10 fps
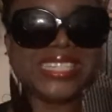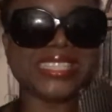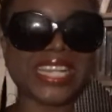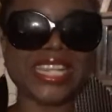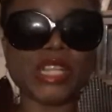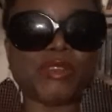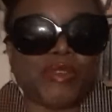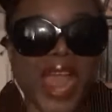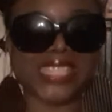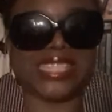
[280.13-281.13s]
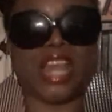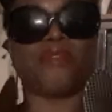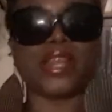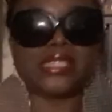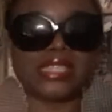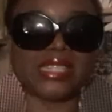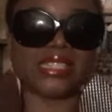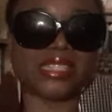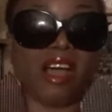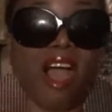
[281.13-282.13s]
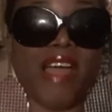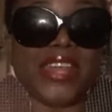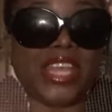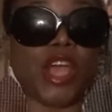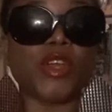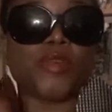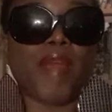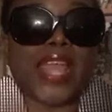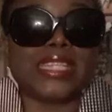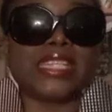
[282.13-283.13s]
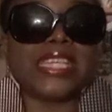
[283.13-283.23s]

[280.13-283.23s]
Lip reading: the little rats that racists are, and they go, great,